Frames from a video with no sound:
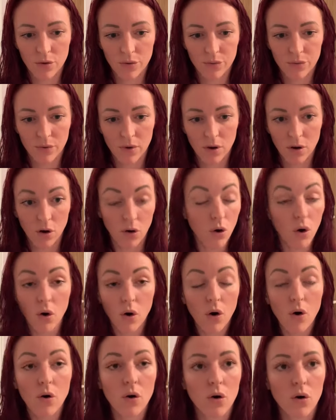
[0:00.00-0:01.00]
or,
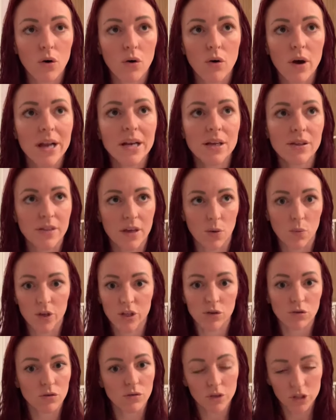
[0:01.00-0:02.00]
or, or, anything when
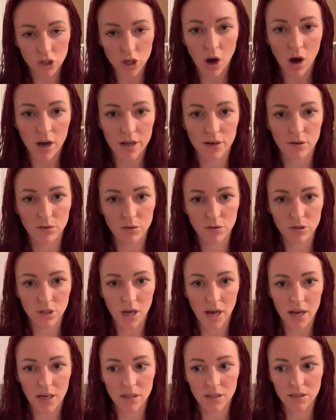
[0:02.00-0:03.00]
you're a child
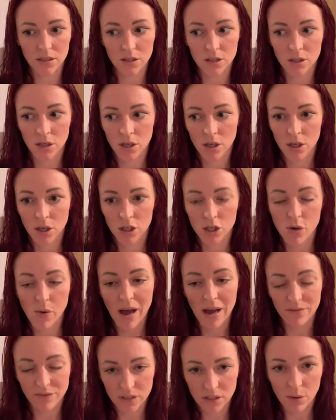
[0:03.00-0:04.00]
and you
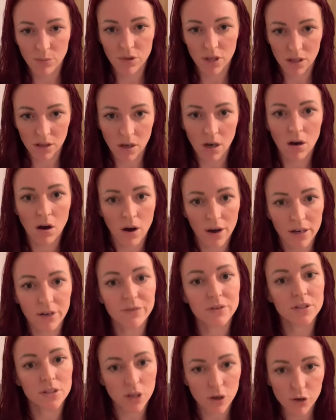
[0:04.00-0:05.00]
have something that kind of
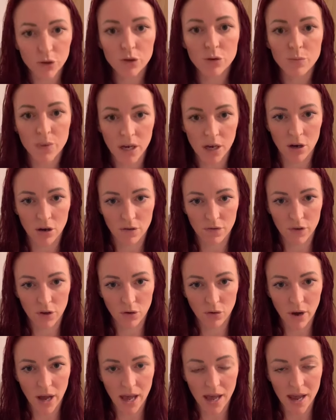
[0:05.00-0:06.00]
is looming over
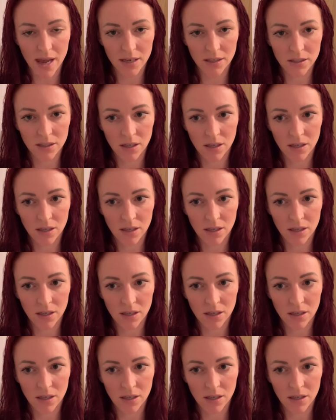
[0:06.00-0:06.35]
your head,